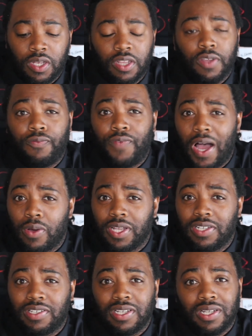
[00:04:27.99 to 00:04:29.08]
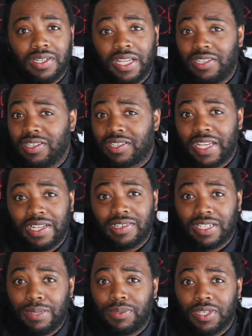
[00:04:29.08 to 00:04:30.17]
The Falcons, they just can't
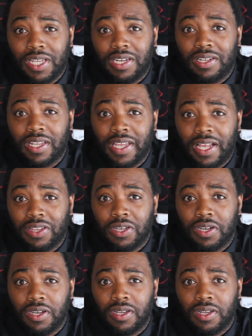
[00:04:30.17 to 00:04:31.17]
seem to get it together.